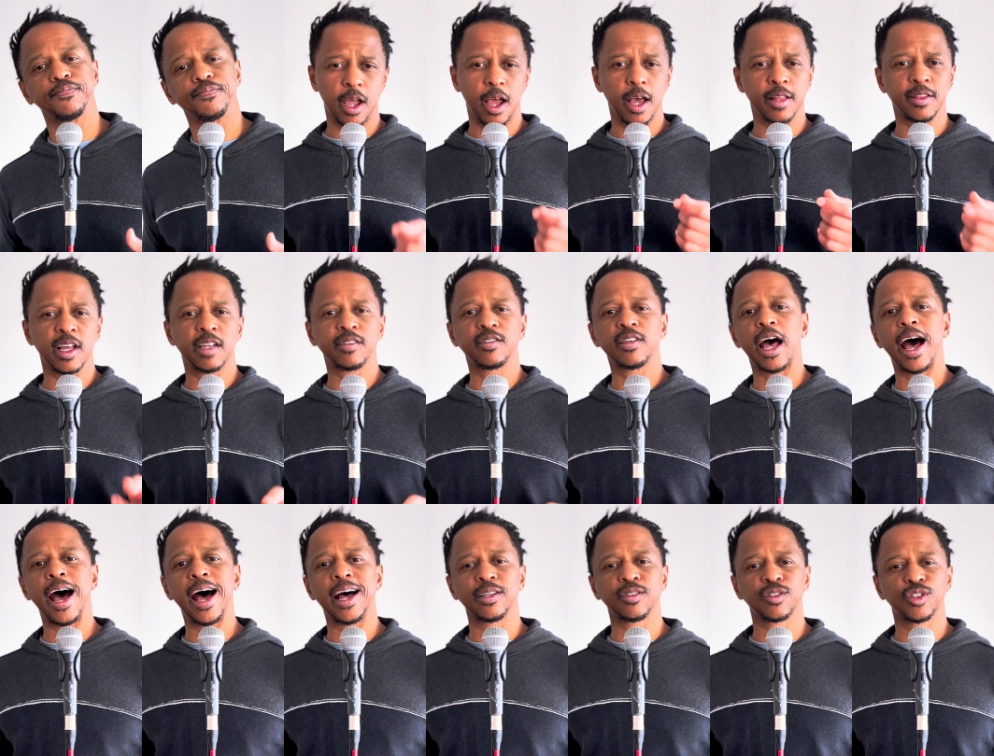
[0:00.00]
And that's
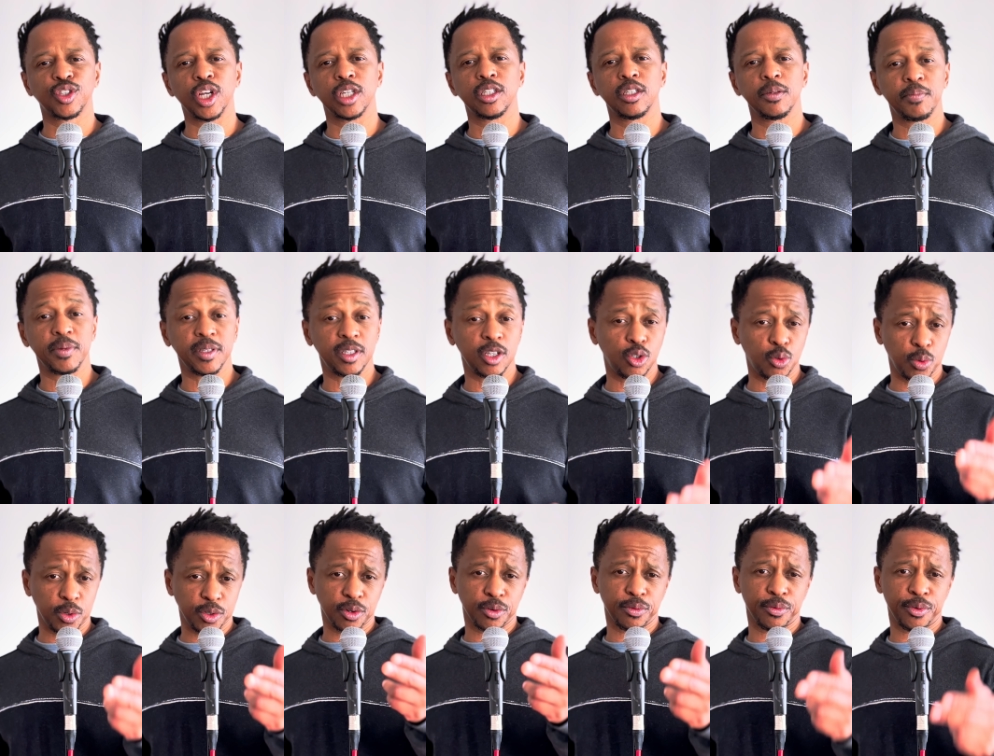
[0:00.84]
ask ChatGPT
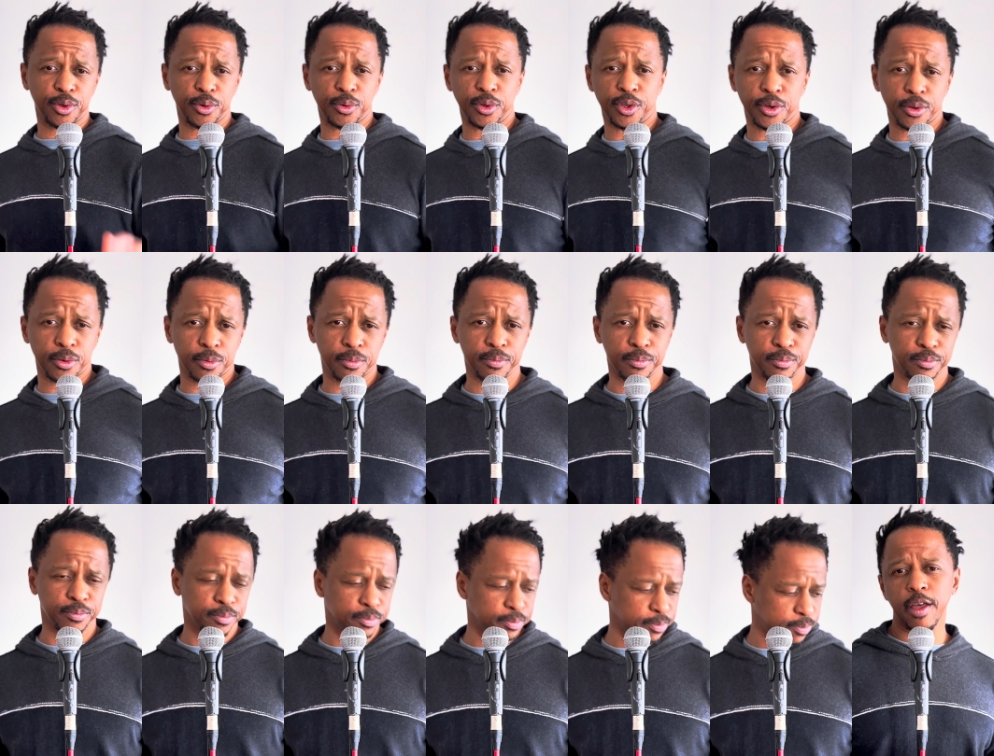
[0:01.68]
to interview you
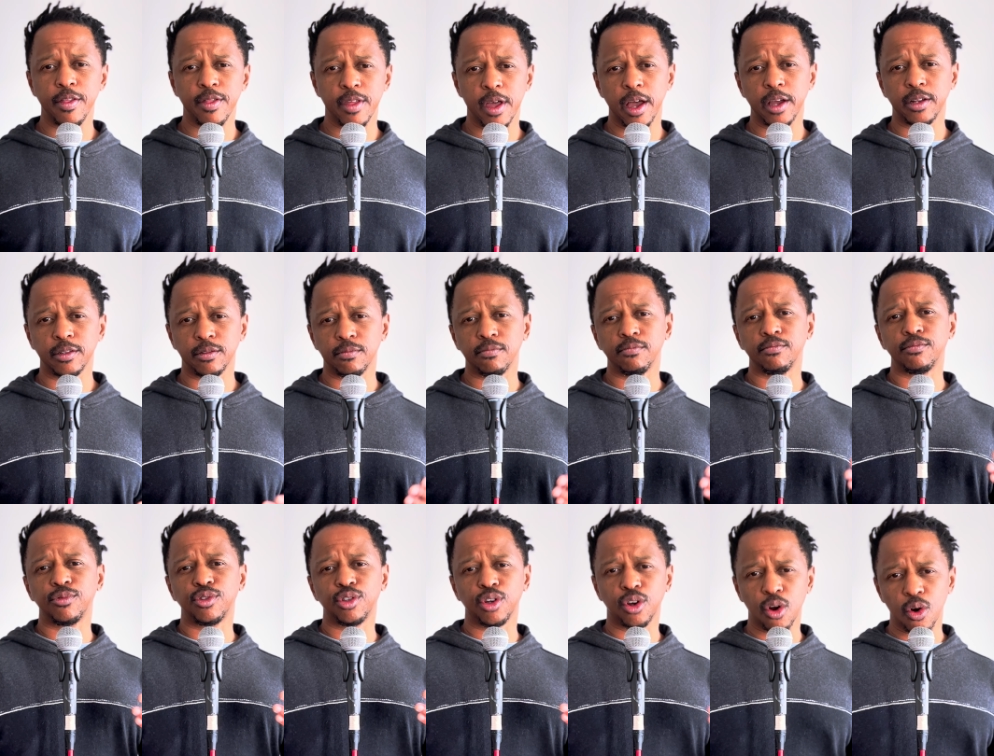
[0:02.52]
and then
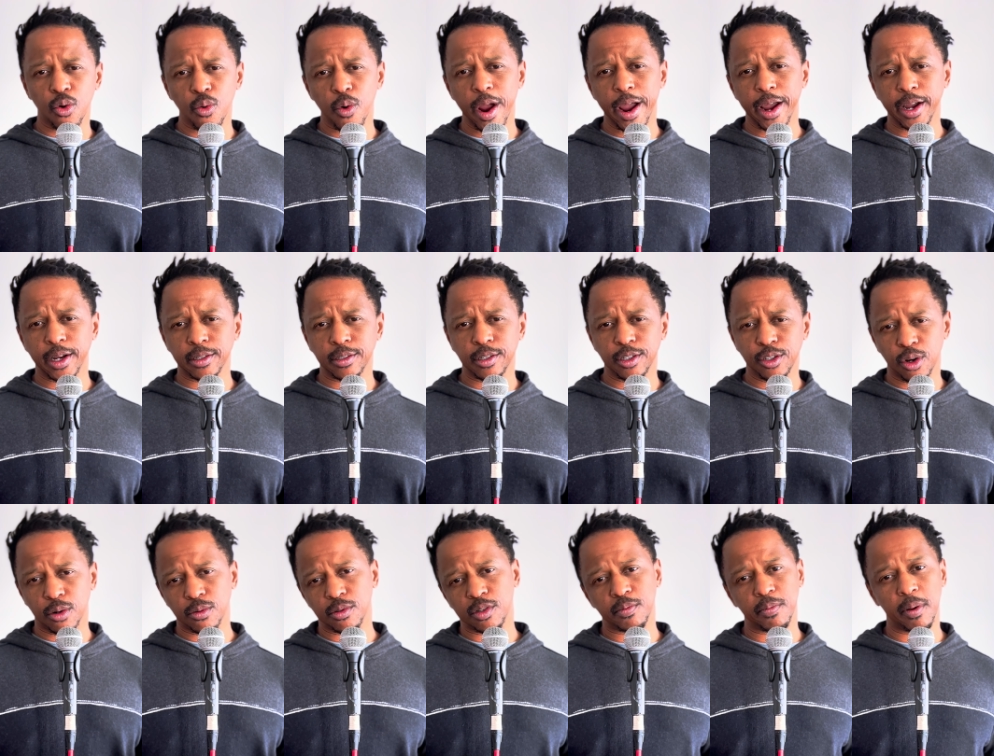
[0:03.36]
to correct
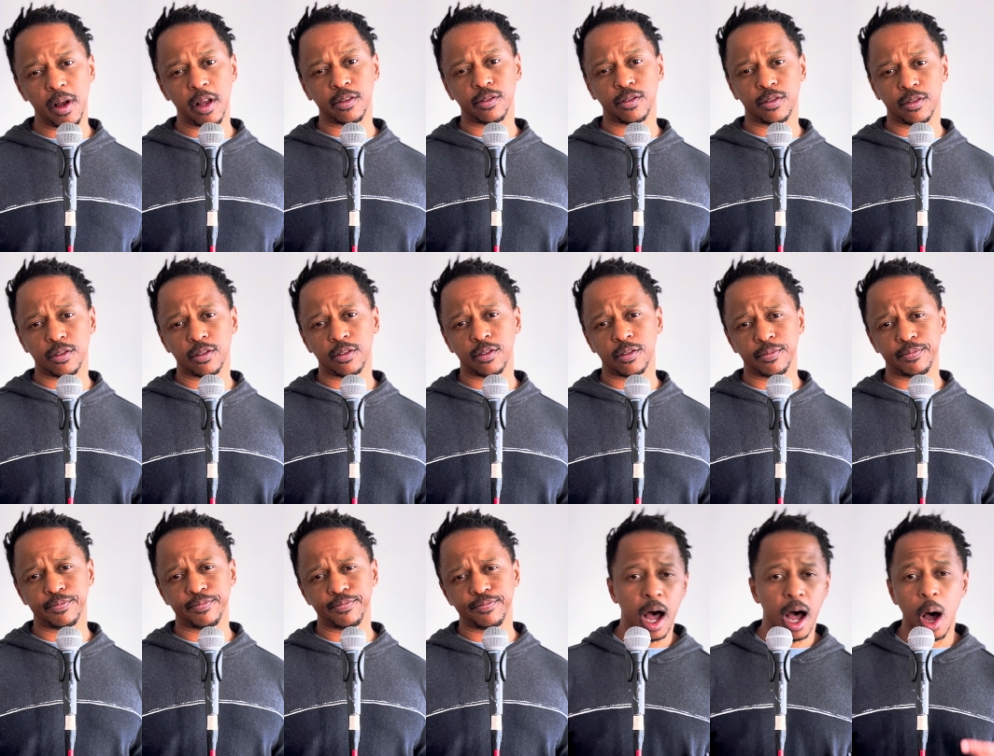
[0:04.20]
your responses.
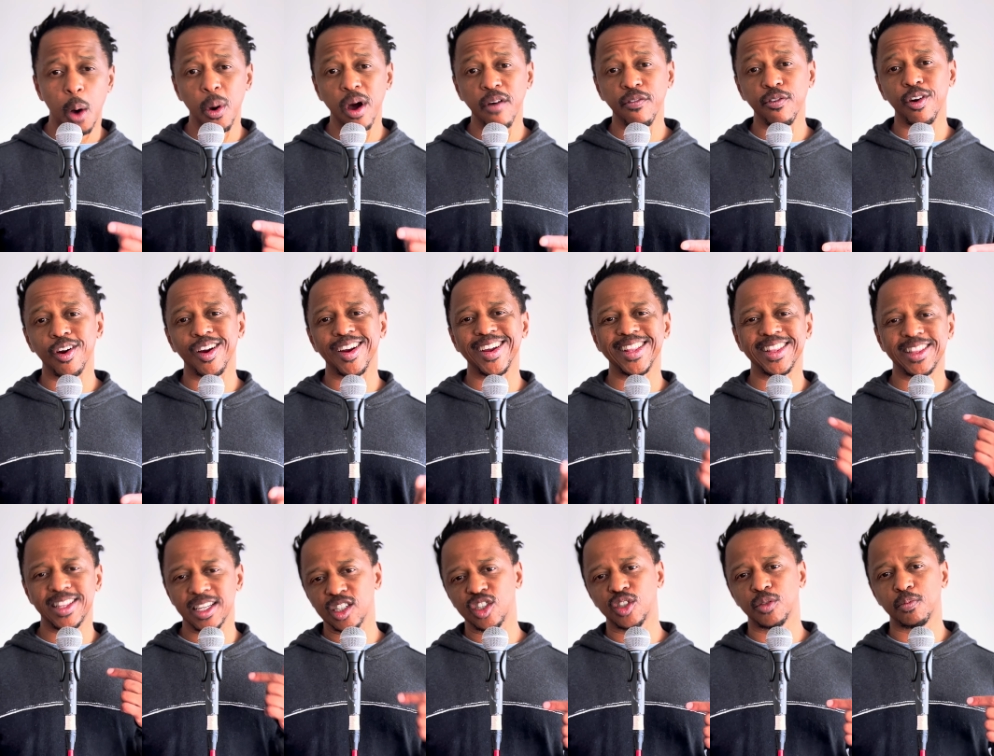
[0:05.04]
However,
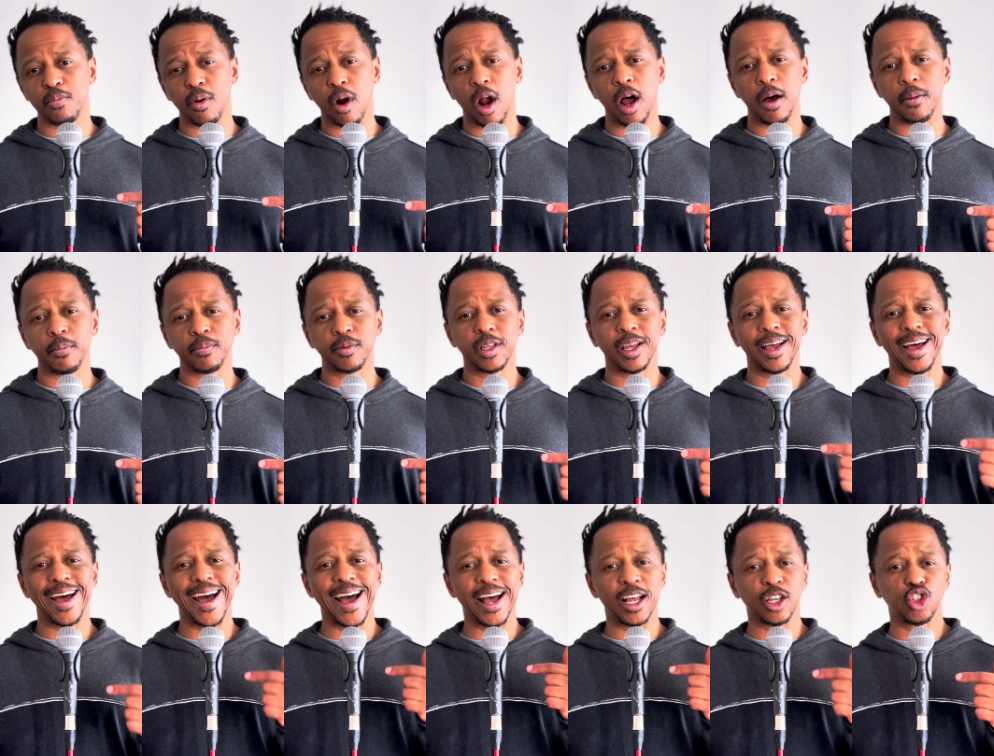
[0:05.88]
this prompt
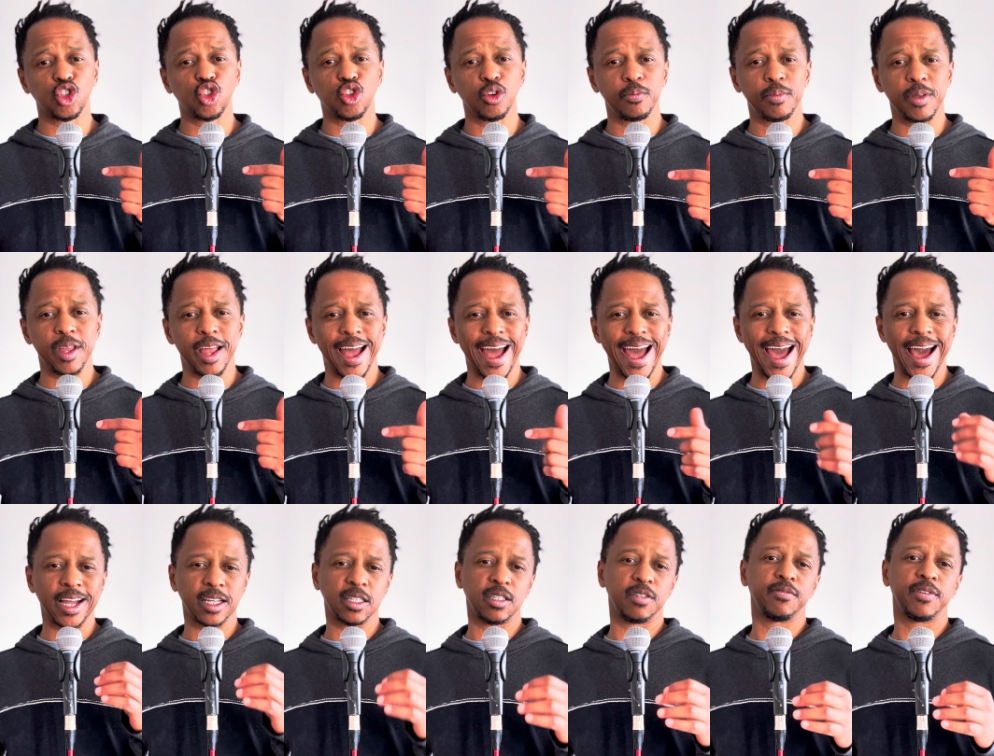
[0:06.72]
has to be
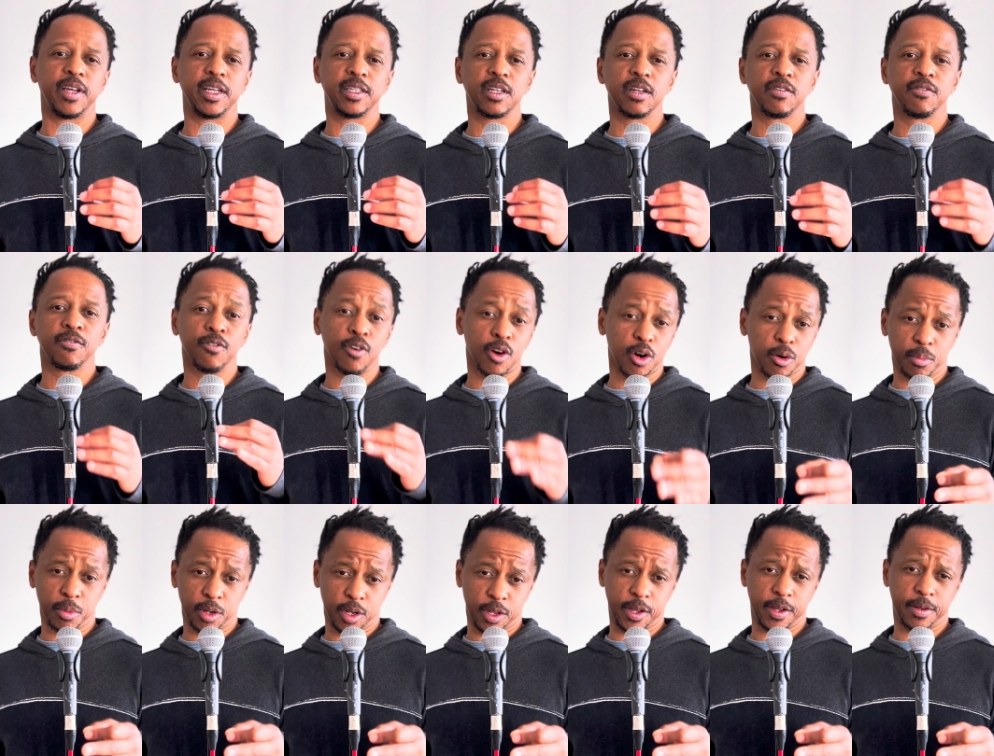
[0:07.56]
activated
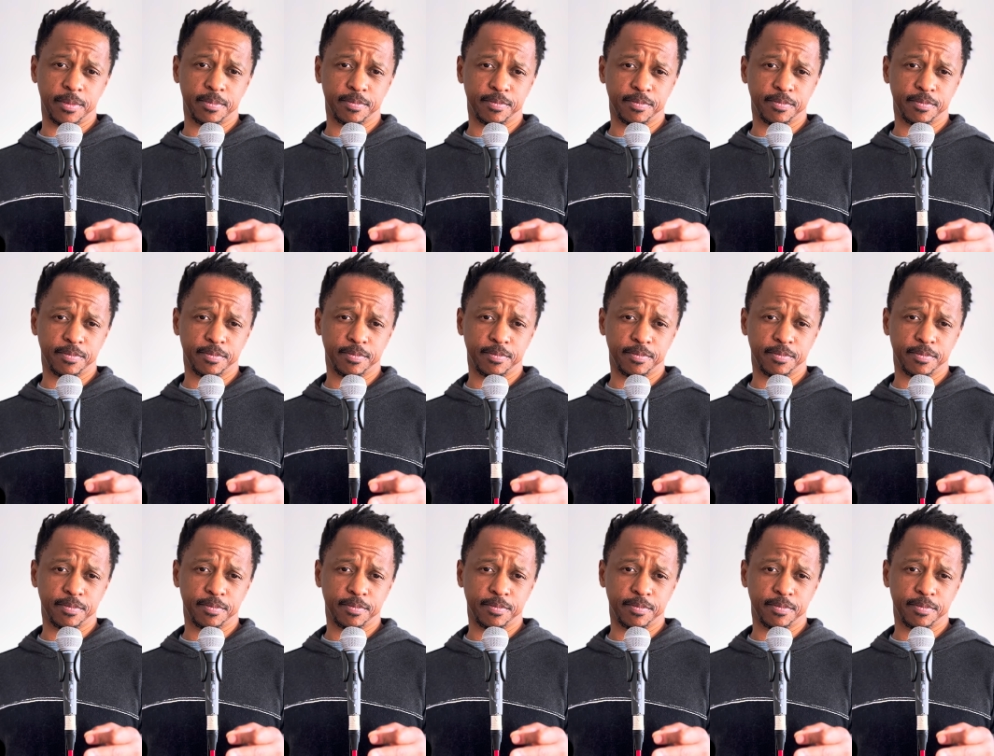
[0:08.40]
verbally.